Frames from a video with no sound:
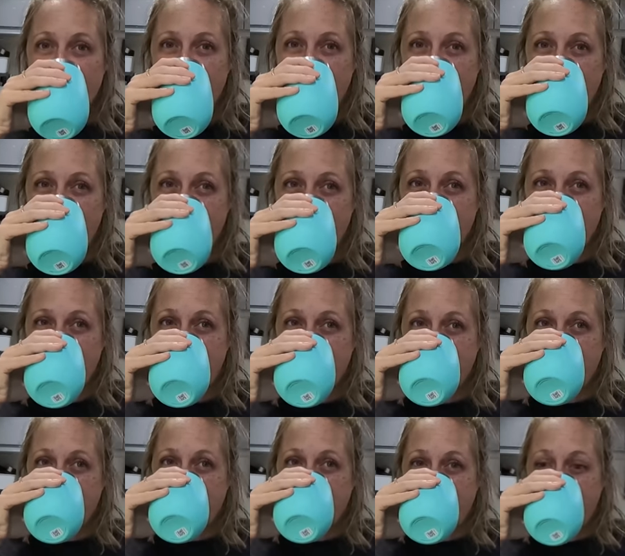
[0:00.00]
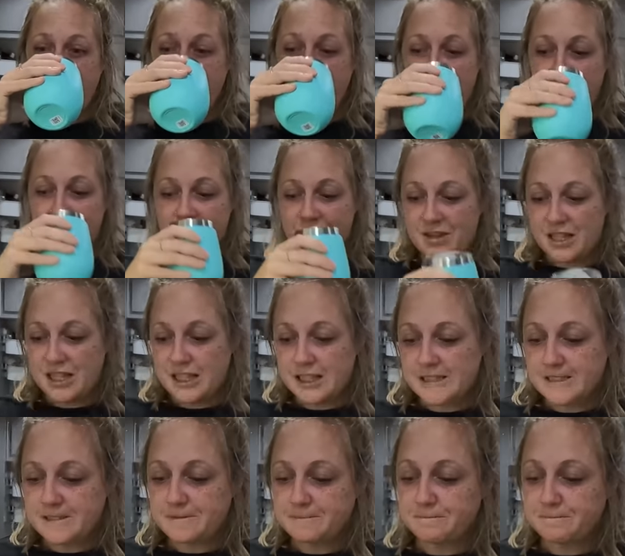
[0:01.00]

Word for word: All right. We'll chuck some more sugar in it.